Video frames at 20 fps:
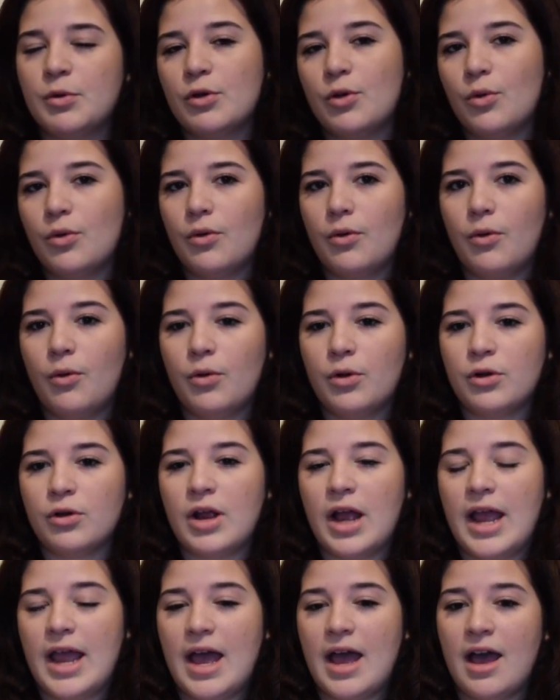book order
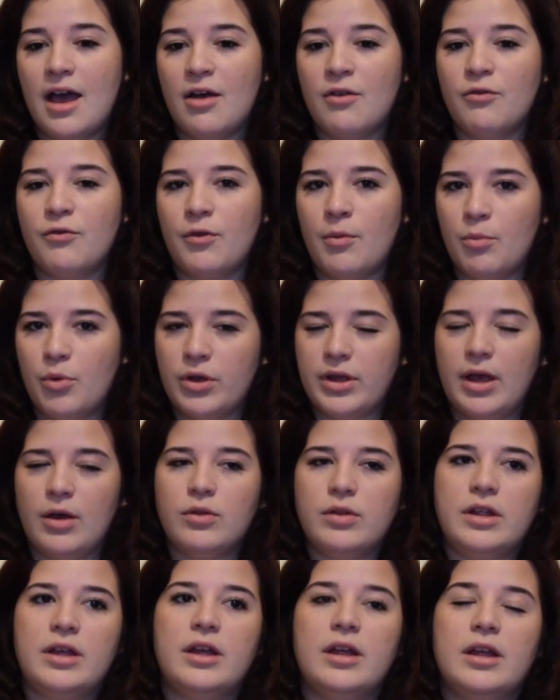I have from Book
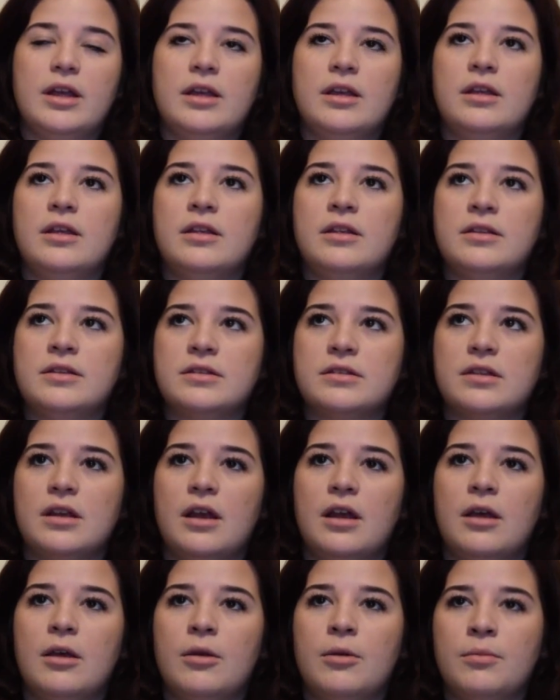Outlet is
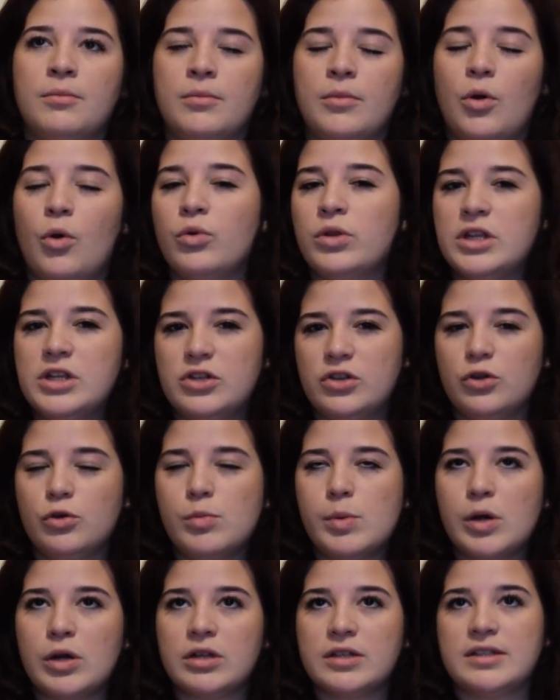only two
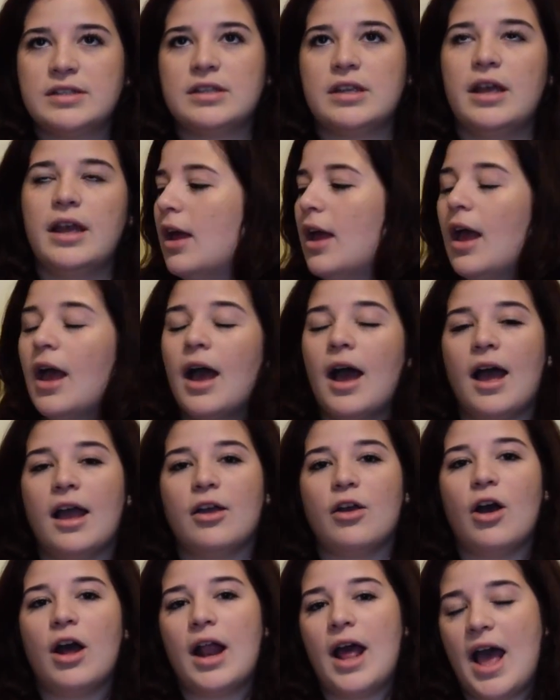books. I
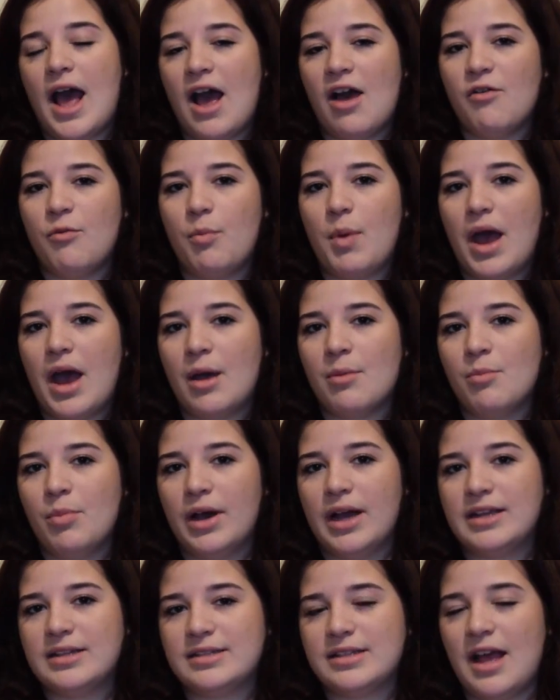got Half Bab
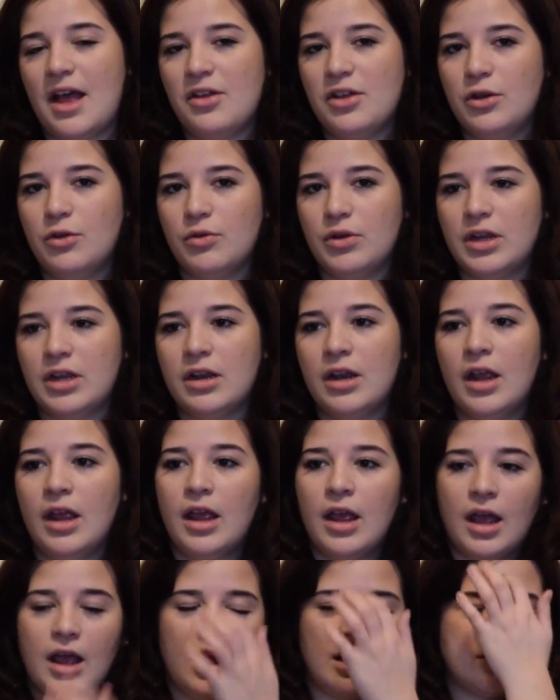by Sally Green.
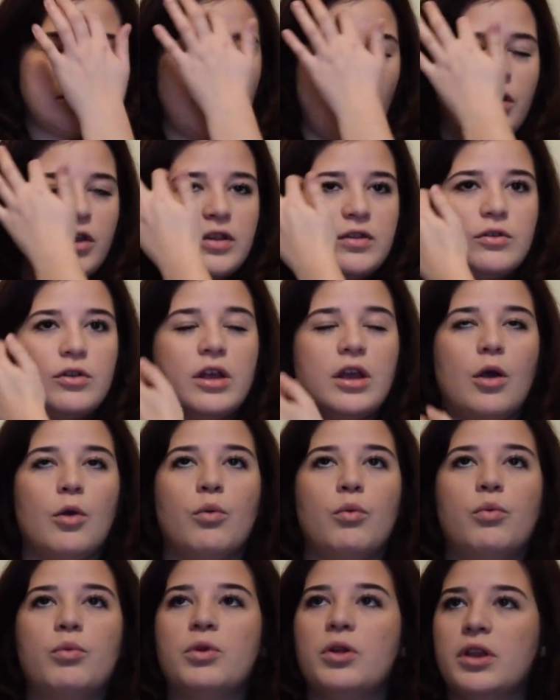I saw this for like a
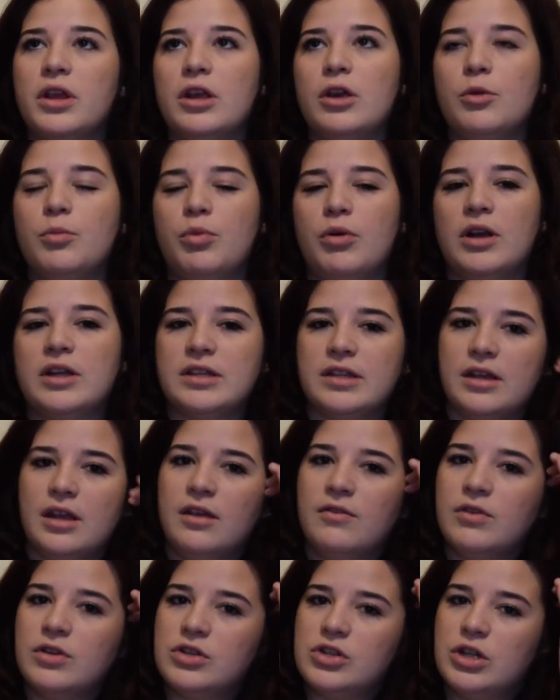really good price, like
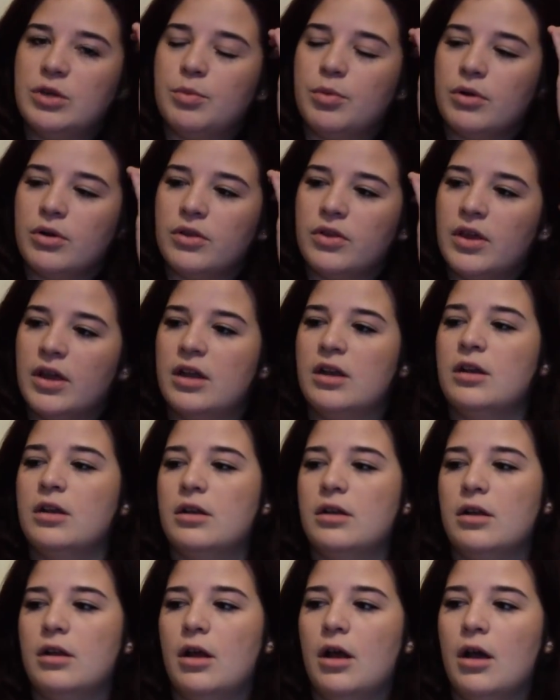even cheaper than
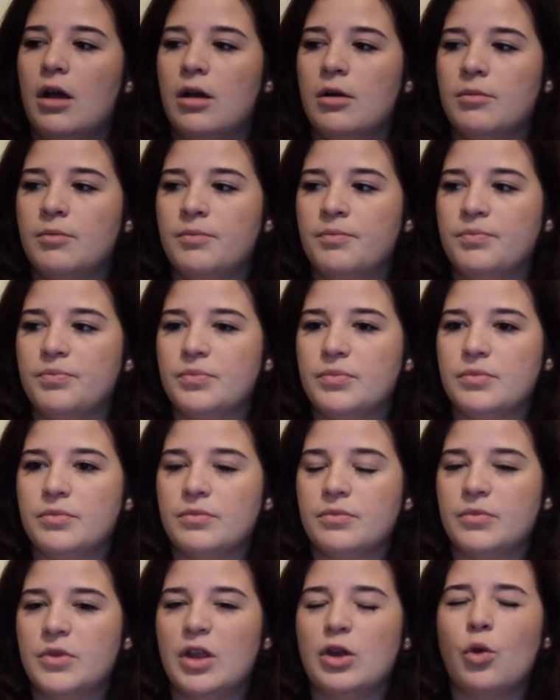
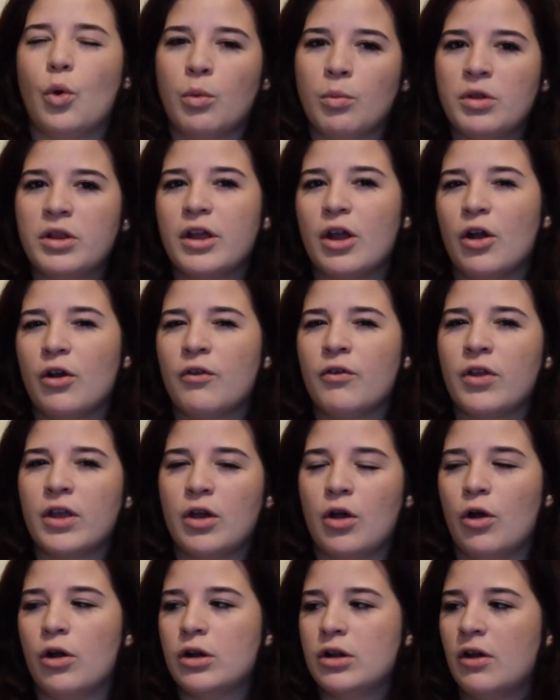they normally are for
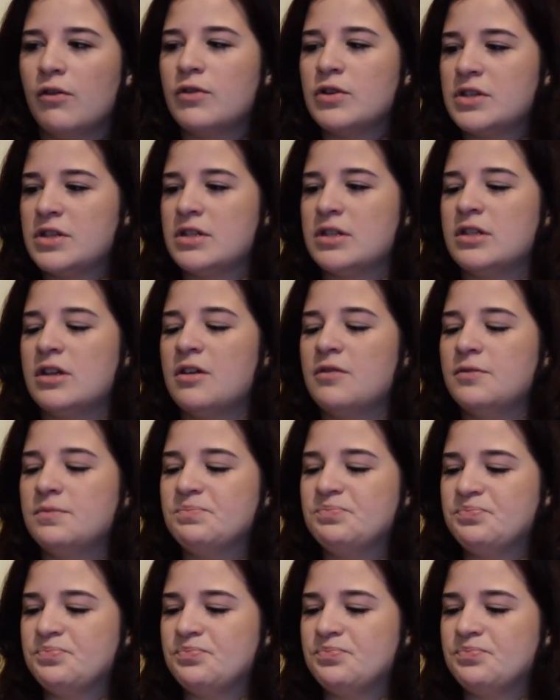like hardcovers and stuff.